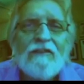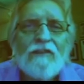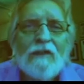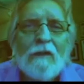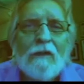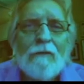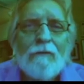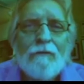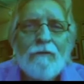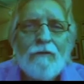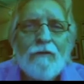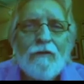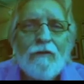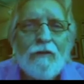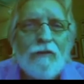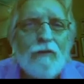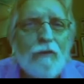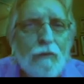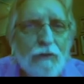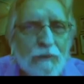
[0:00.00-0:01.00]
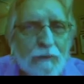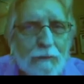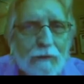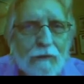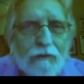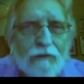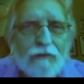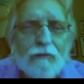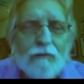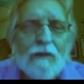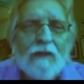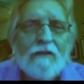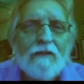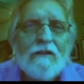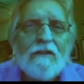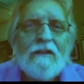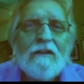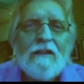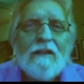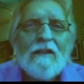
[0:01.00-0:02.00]
of the new
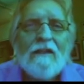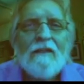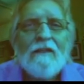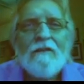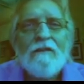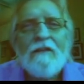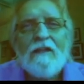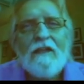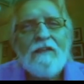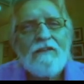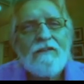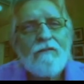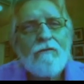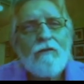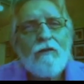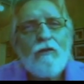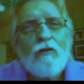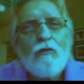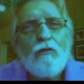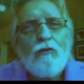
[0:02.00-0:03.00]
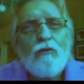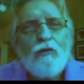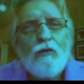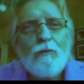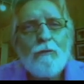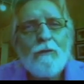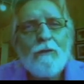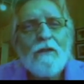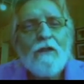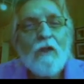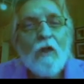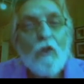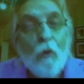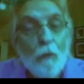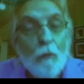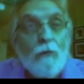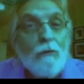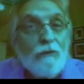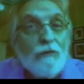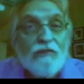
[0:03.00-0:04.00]
spirituality, in the days of the new human,
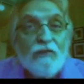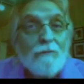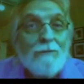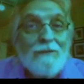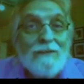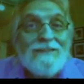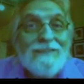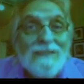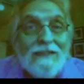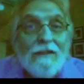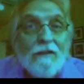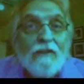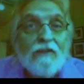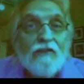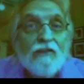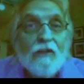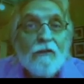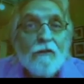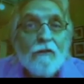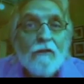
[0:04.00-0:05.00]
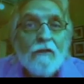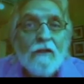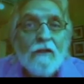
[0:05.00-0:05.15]
we will simply tell each other,